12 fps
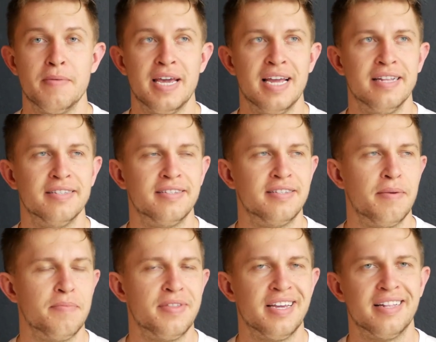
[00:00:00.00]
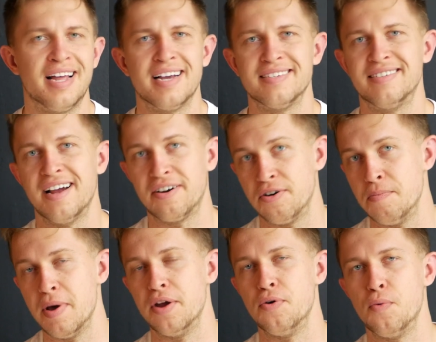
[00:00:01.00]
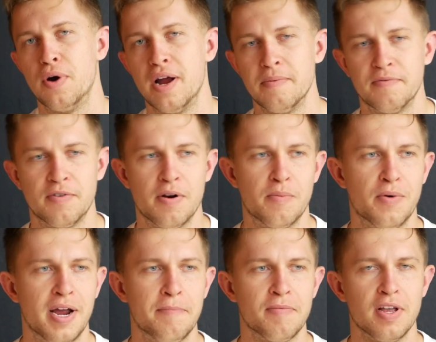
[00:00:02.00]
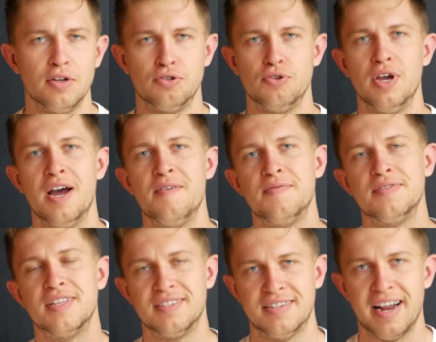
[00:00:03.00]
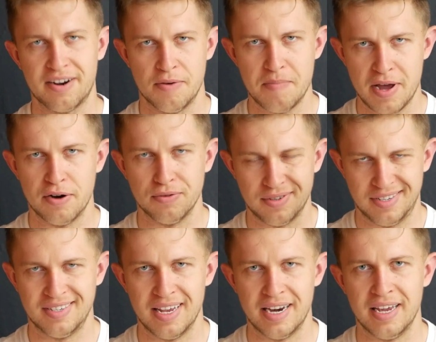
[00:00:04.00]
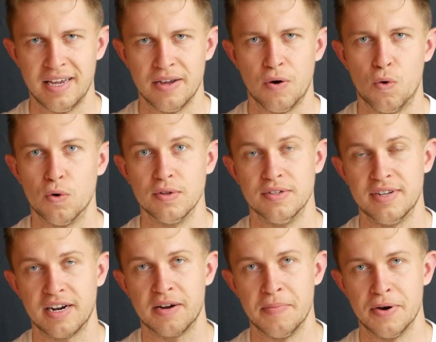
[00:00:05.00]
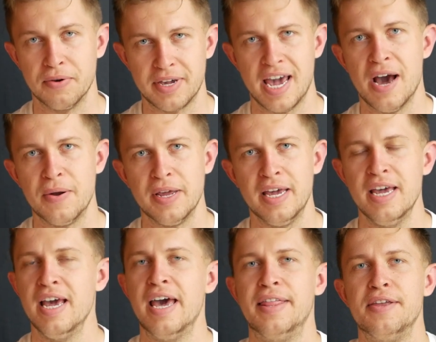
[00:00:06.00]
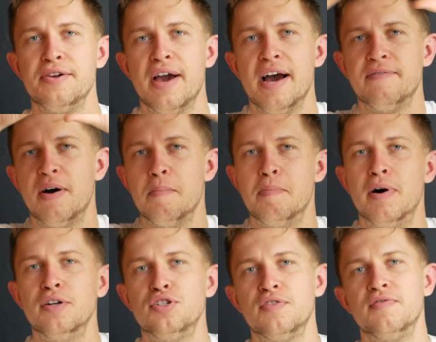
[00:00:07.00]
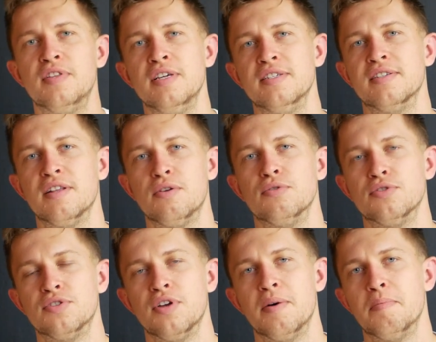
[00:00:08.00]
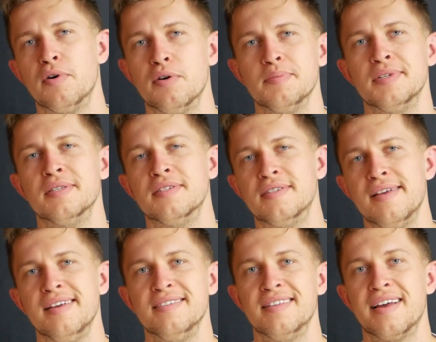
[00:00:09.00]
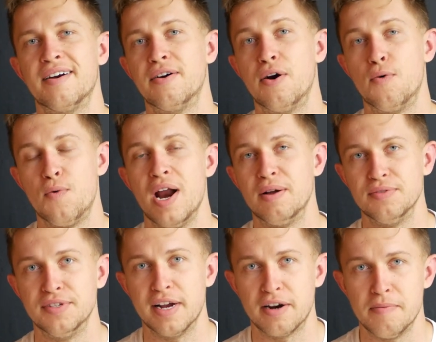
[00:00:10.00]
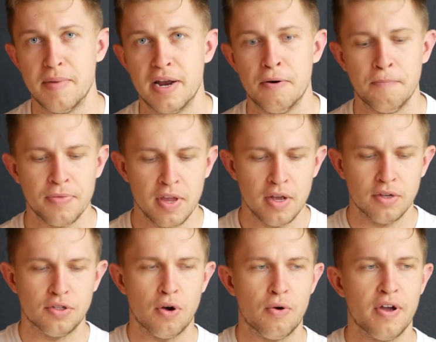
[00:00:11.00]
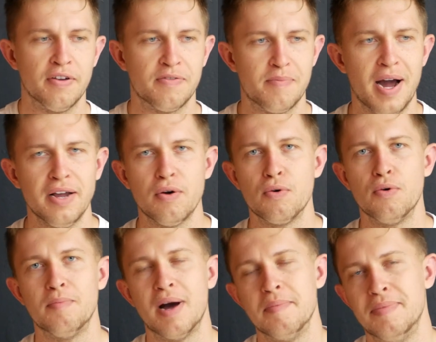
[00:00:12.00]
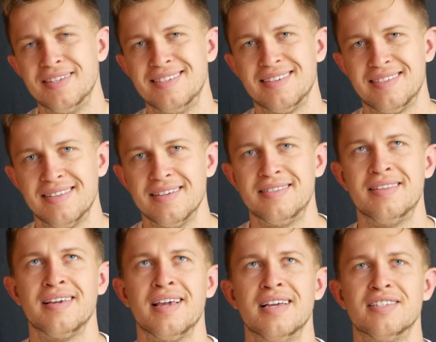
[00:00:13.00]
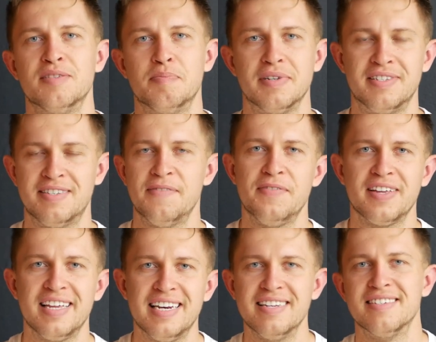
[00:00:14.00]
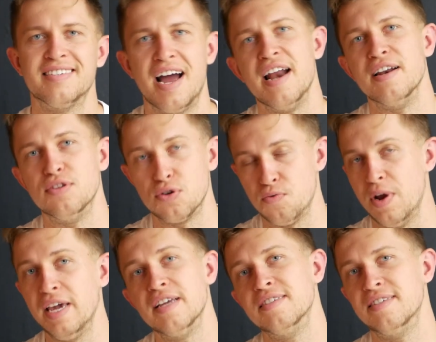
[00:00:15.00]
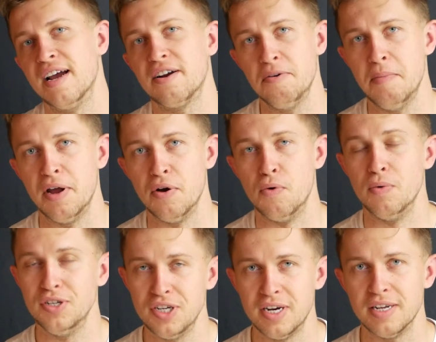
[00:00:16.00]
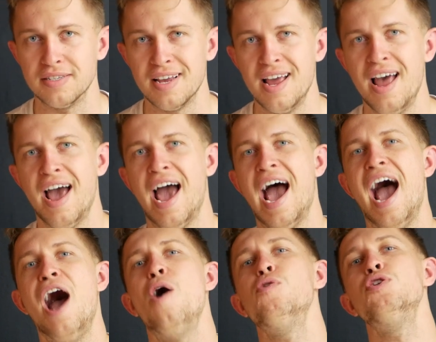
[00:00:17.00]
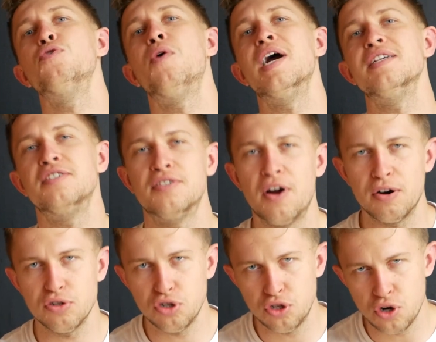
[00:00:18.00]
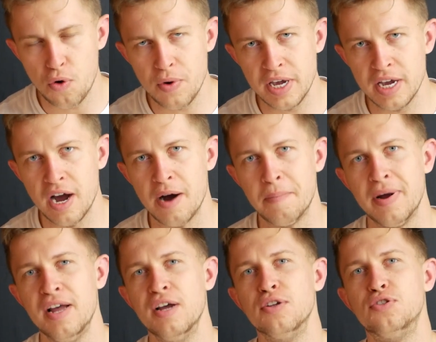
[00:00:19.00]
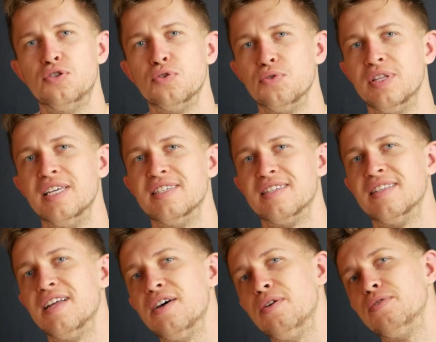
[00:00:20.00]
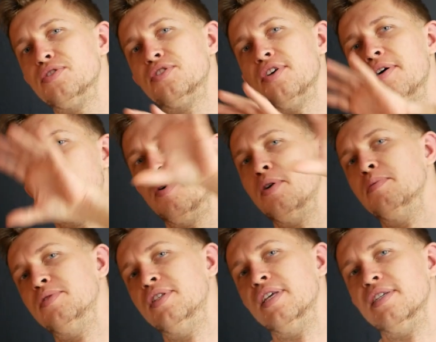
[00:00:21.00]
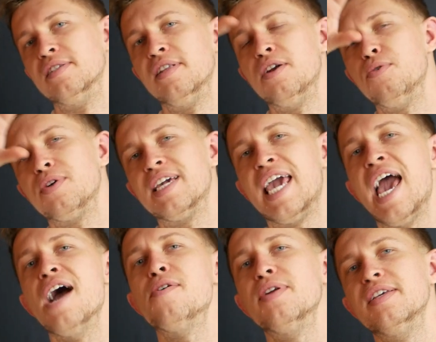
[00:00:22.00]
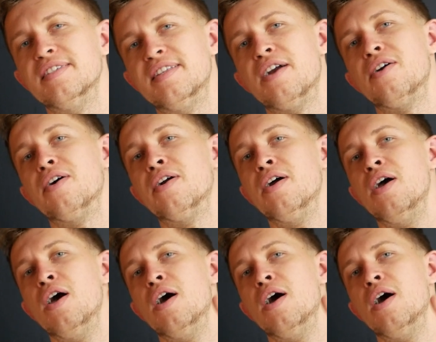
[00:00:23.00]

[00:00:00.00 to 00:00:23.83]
in something like Sacramento, where I'm from, right? So you have the Sacramento City or the Sacramento County, and then you have a bunch of these little suburbs and cities that are around Sacramento. So if my Google My Business listing is specifically designed to rank in Sacramento, which it is, how do I start showing up to these little suburbs, these little counties that are